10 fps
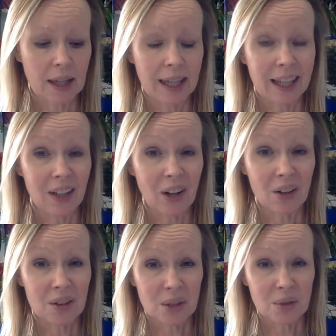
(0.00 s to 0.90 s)
He
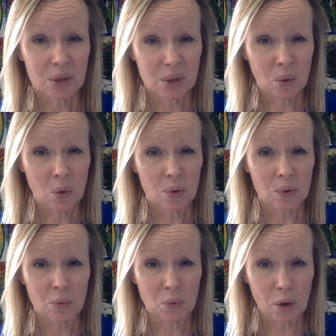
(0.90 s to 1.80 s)
also
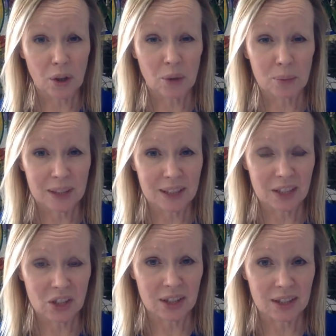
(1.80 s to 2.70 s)
sold royal
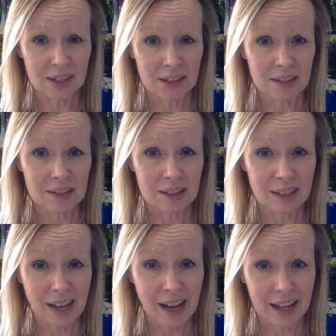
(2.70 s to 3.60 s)
positions to
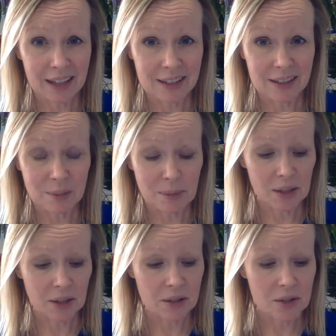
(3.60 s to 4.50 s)
the highest
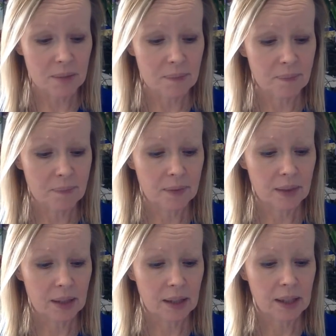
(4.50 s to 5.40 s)
bidders.
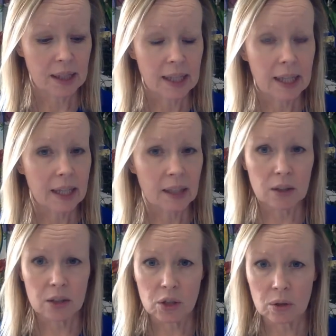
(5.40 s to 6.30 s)

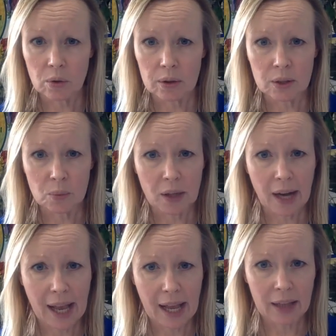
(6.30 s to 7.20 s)
English lords were
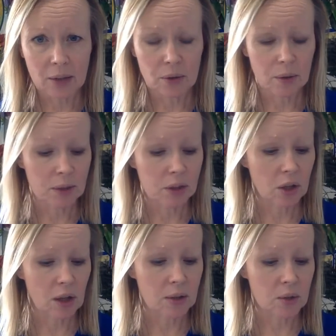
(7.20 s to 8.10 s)
angry with
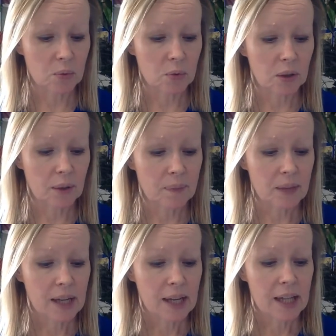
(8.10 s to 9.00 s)
John's rule.
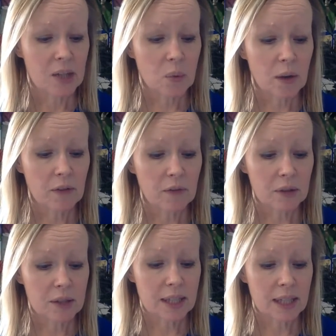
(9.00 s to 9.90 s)
In
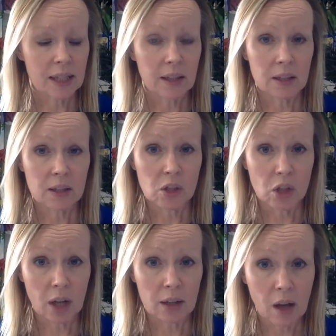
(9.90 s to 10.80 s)
1214,
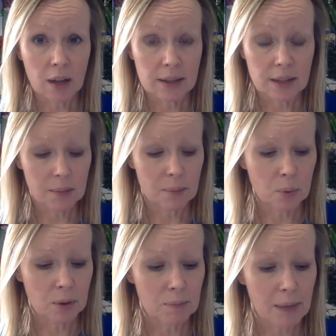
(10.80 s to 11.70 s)
John lost an
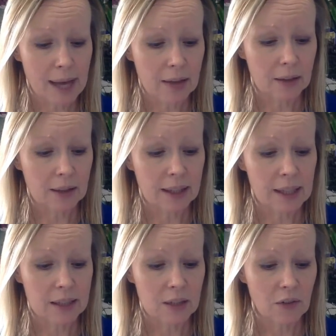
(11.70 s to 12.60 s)
important battle
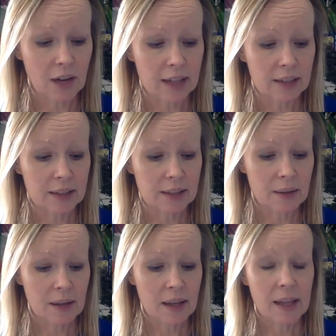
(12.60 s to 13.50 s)
against France.
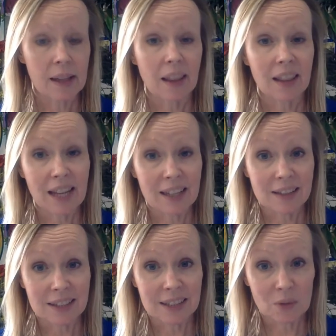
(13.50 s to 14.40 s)

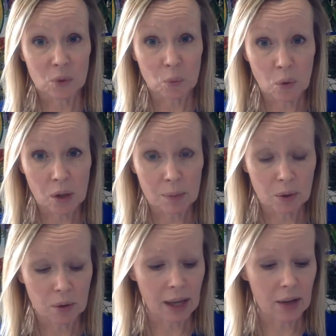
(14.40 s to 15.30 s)
Then civil war
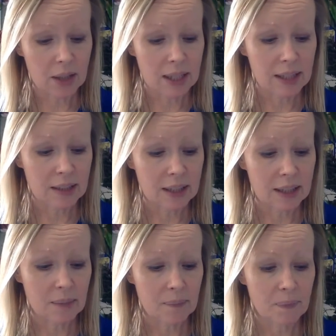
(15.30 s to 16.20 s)
broke out in
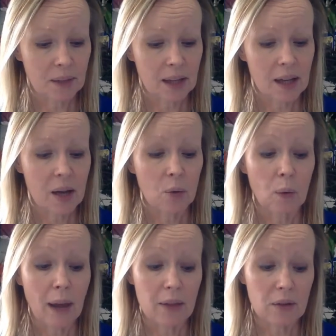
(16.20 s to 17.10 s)
England.
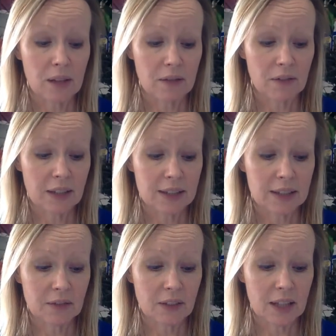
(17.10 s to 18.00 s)
Rather than face
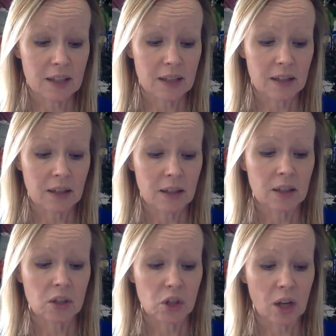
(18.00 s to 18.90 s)
defeat,
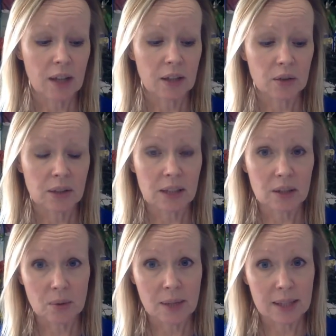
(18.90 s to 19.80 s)
John agreed
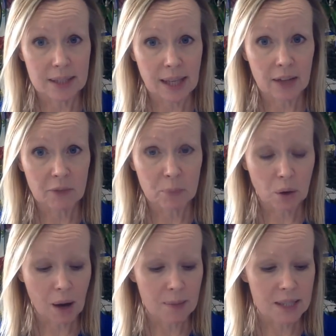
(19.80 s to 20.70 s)
to a set of
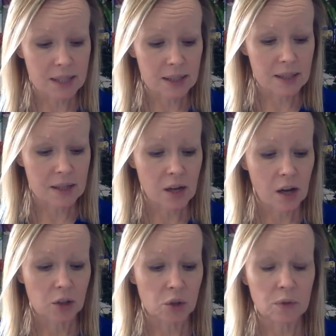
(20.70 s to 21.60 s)
promises
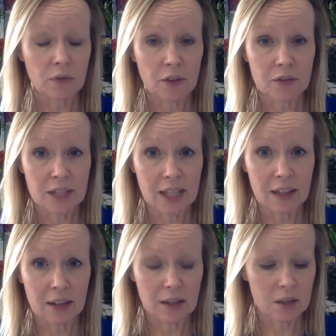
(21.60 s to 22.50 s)
on June
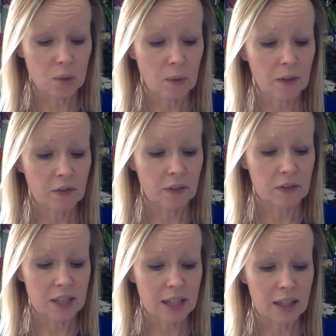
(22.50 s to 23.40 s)
15,
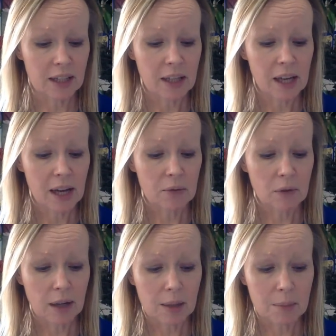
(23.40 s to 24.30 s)
1215, at
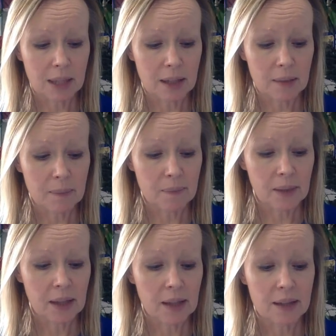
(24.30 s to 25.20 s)
Runnymede.
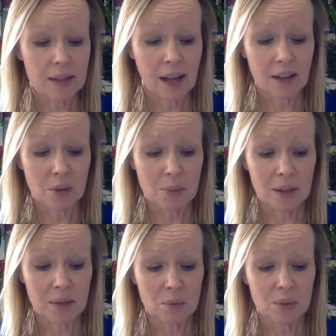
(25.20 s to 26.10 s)
The
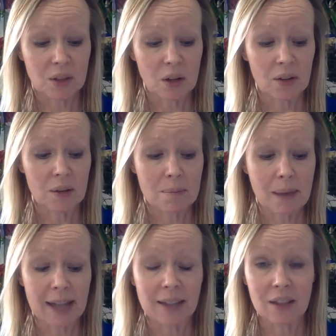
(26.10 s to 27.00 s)
document was called the
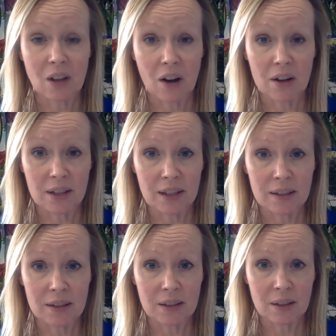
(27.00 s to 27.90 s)
Magna Carta,
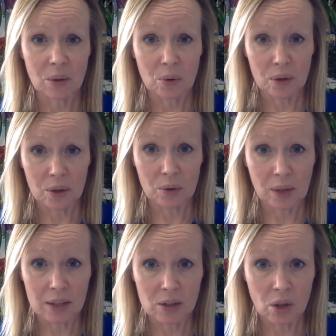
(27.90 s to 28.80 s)
or the
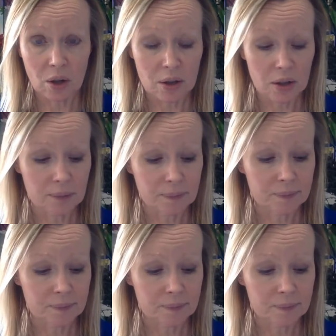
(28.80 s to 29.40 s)
Great Charter.